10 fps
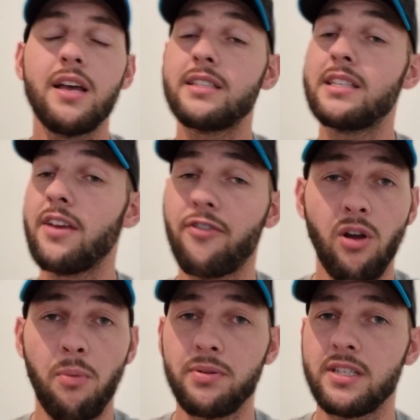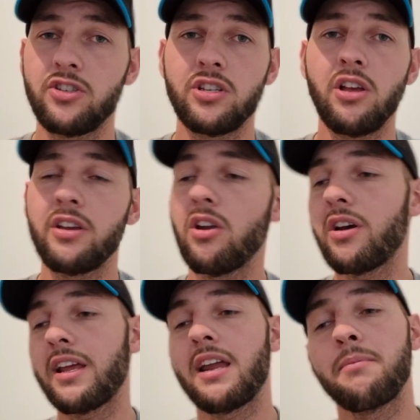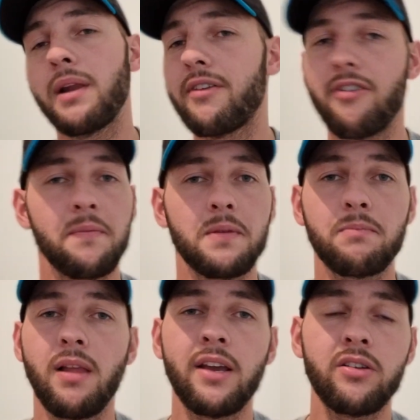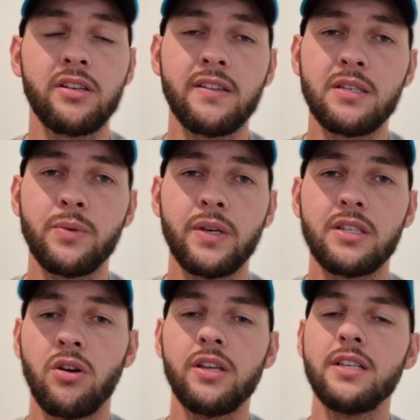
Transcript: Different opposition though. You're not going to get a Billy Frampton playing on you this week, Toddy.